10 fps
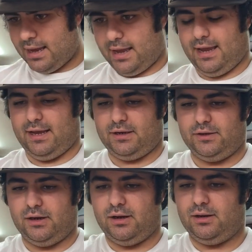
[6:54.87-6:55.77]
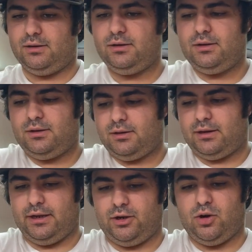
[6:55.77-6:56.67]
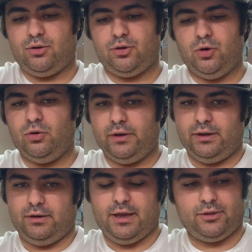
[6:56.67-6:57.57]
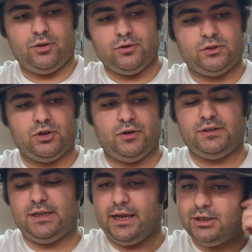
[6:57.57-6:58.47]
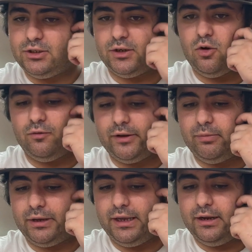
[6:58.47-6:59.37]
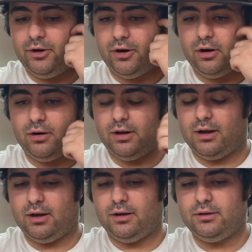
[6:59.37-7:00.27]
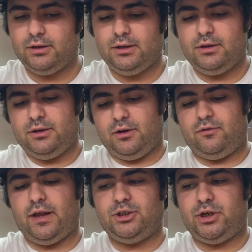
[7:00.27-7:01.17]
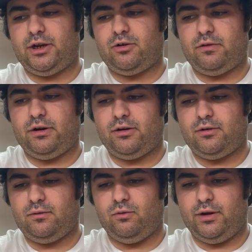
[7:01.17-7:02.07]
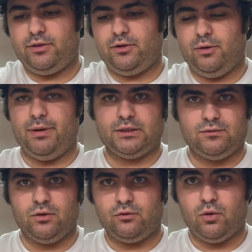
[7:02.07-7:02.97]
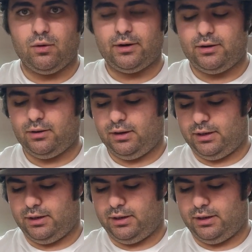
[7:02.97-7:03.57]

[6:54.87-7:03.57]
and go through and hit those certain stages and hopefully begin your flight training career with your best foot forward